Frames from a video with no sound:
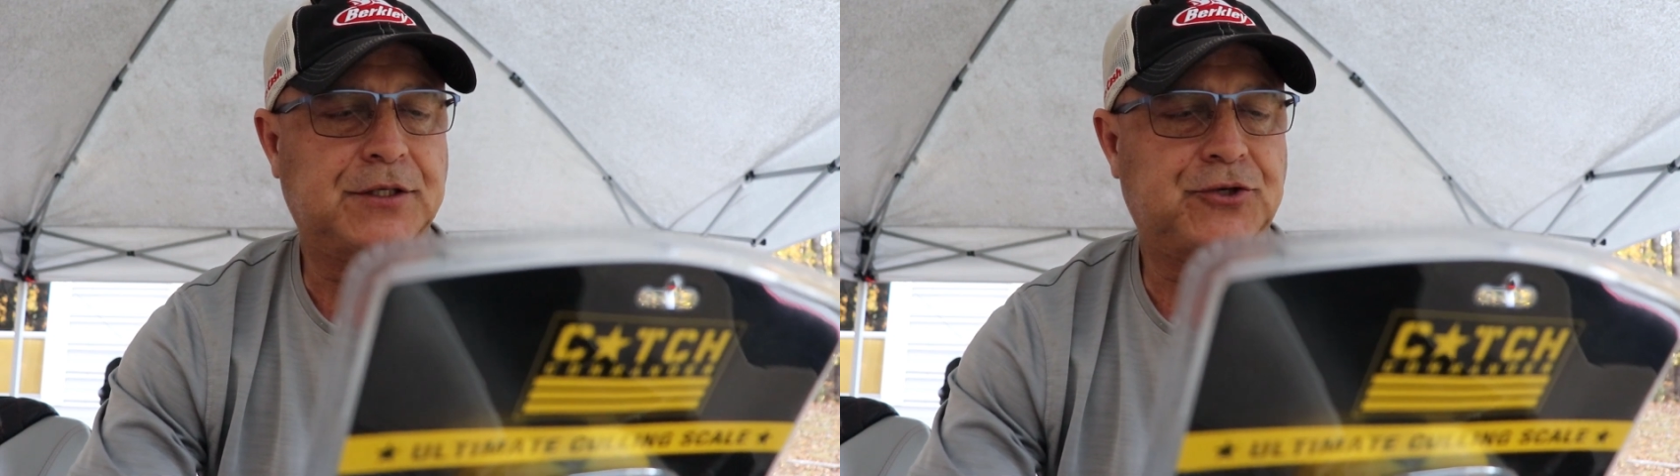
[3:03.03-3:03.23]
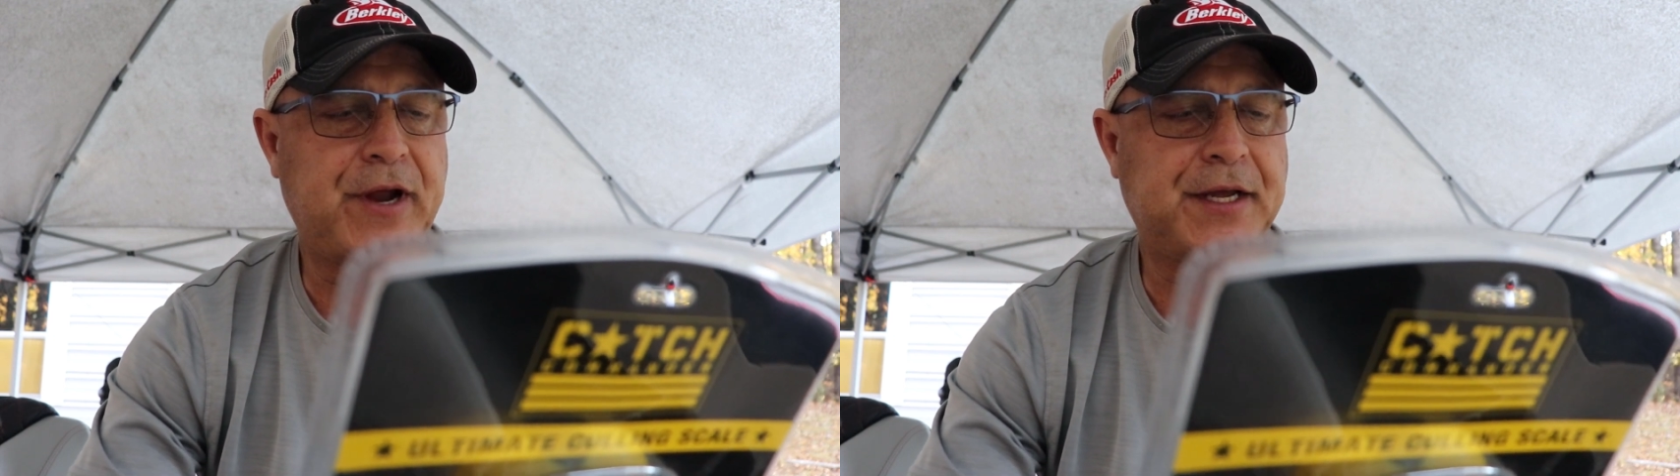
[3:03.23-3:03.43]

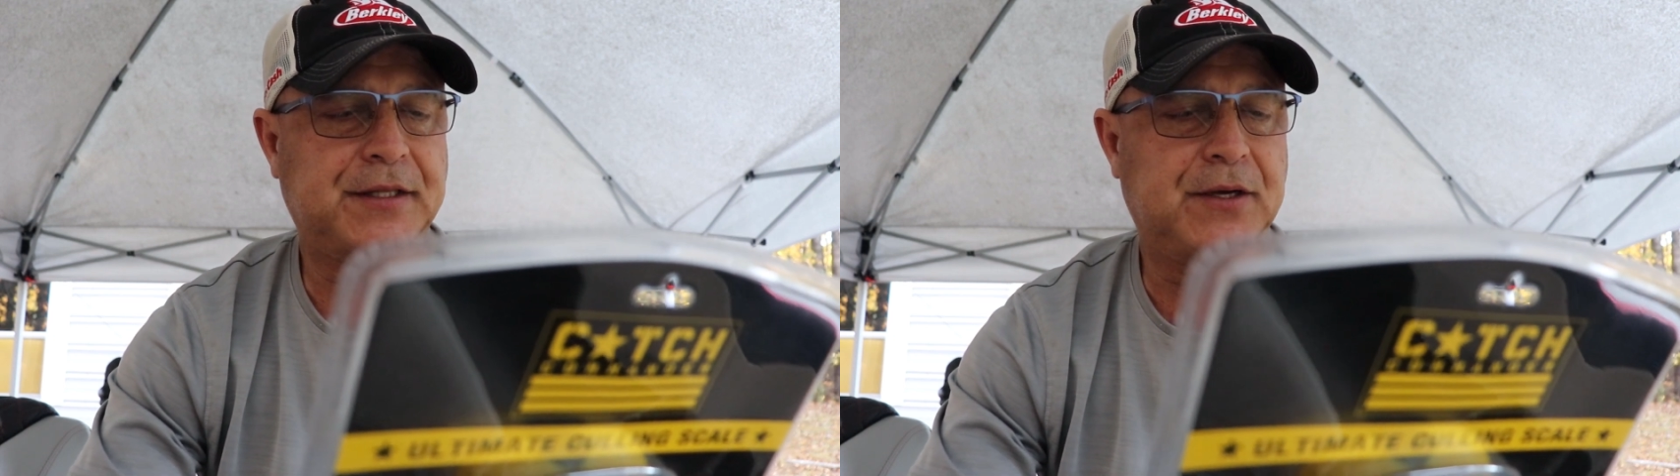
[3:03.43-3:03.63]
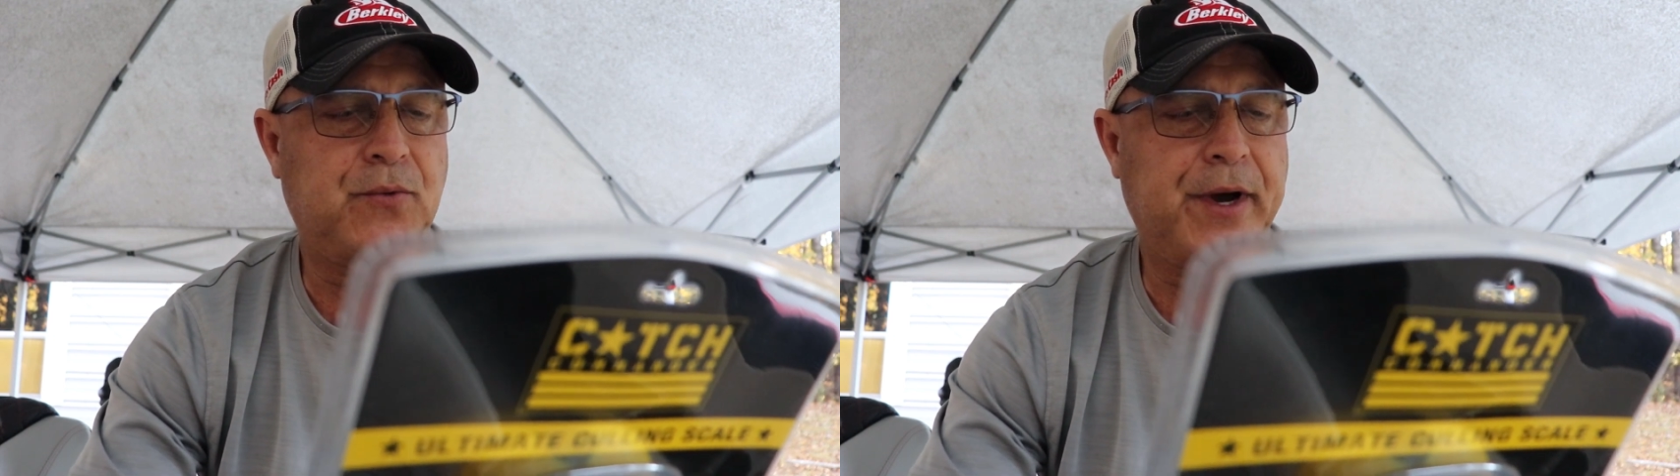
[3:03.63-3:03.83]
track
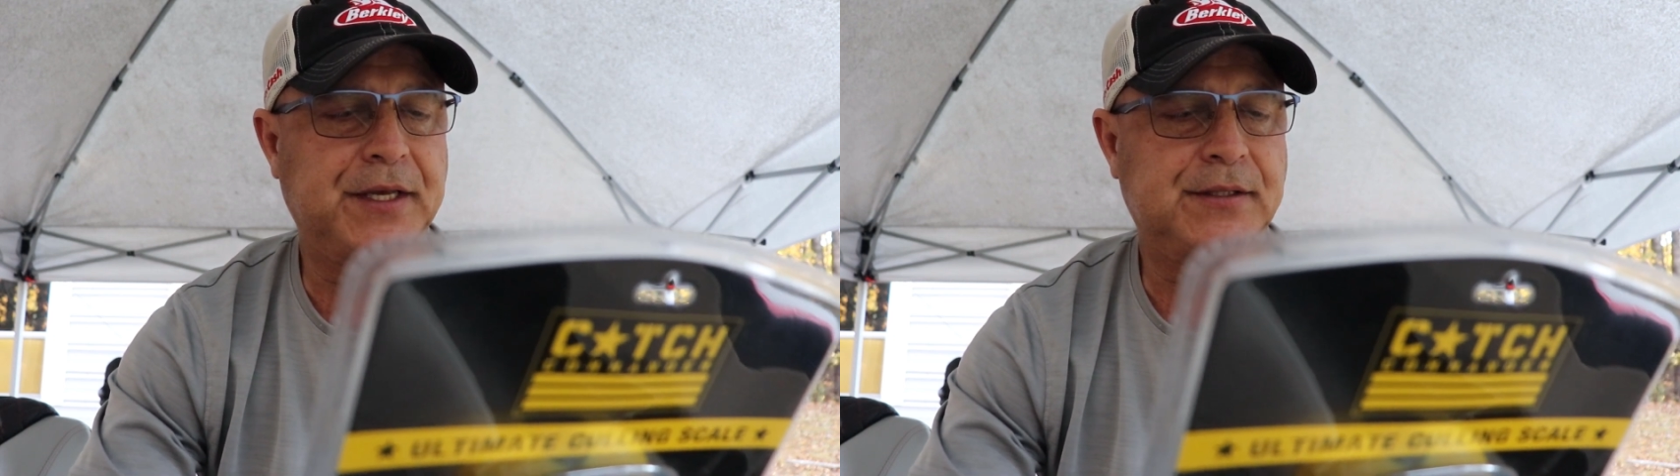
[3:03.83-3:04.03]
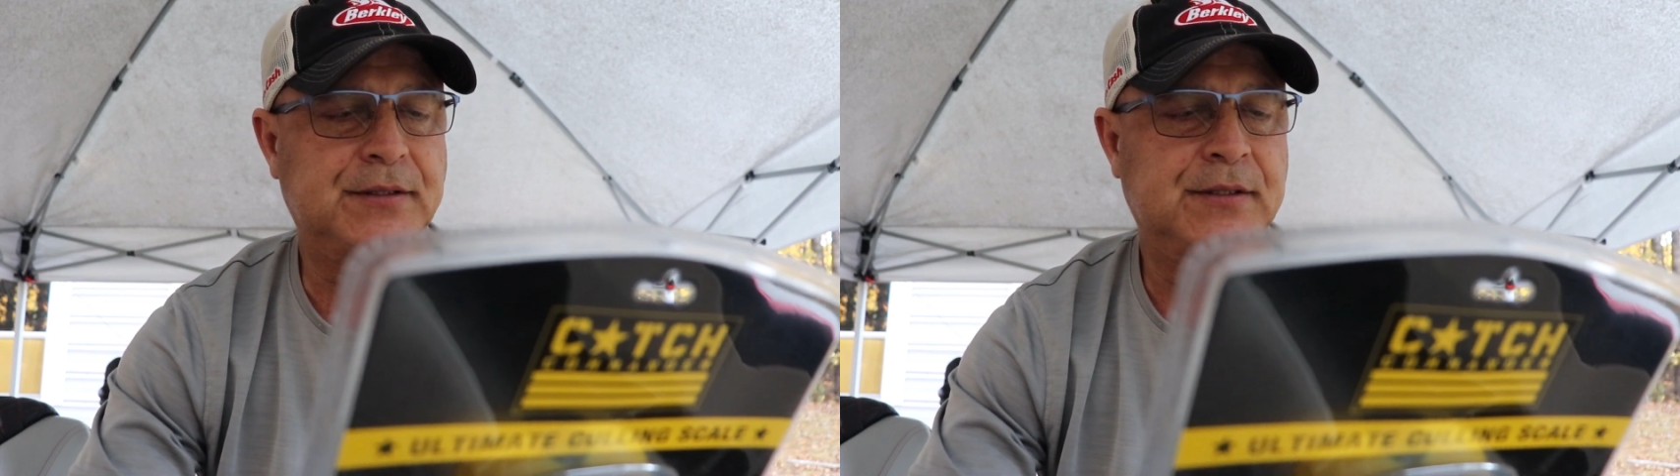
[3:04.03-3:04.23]
the
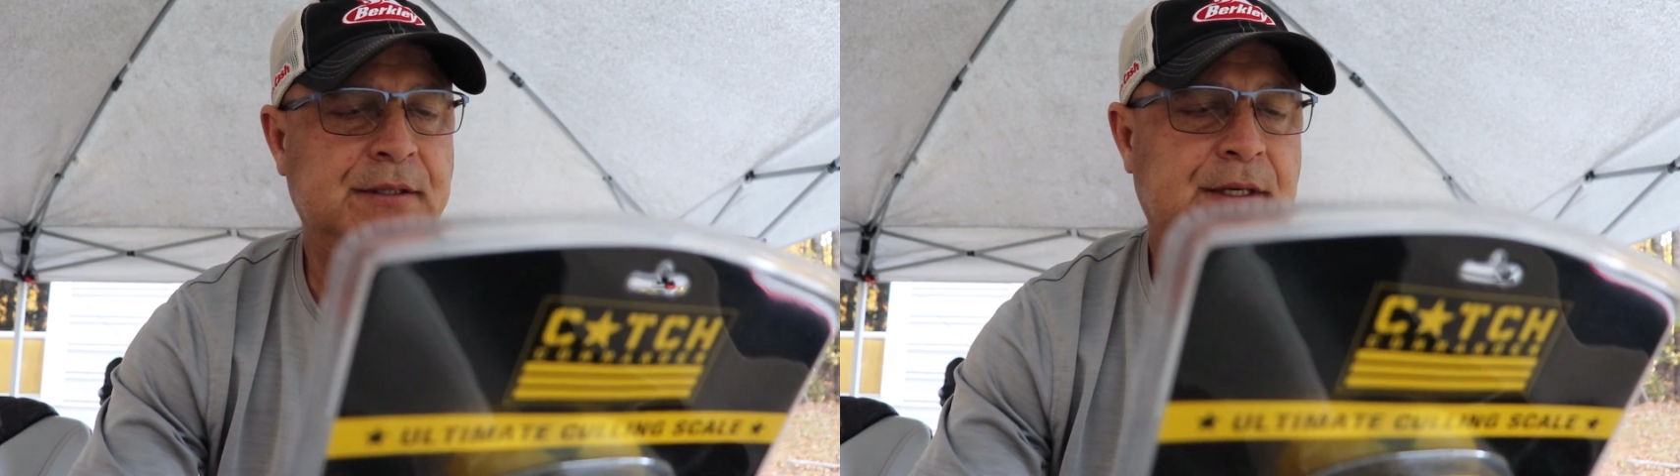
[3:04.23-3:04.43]
weights